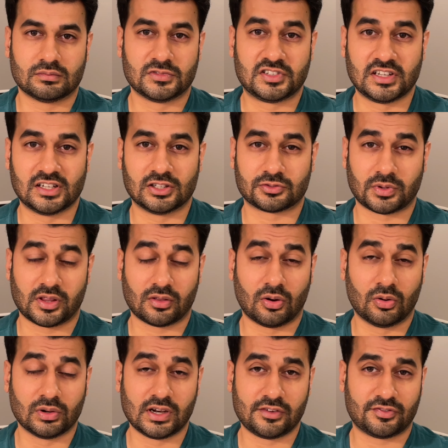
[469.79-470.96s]
deals with
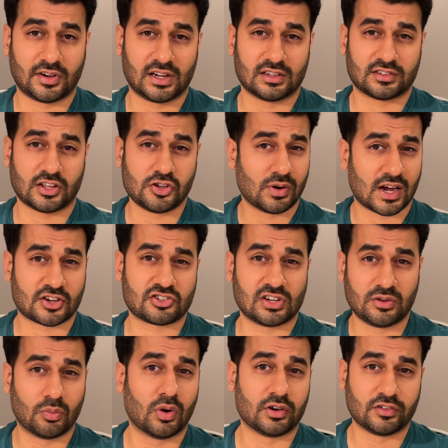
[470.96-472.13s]
only files that you actually
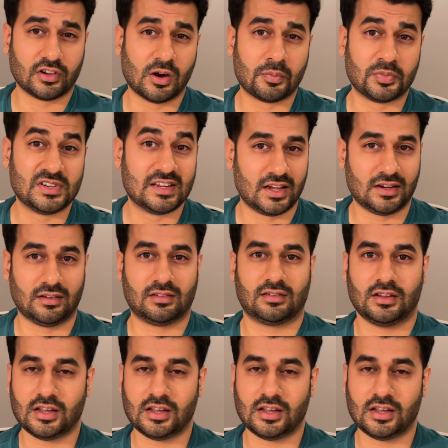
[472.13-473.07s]
want to update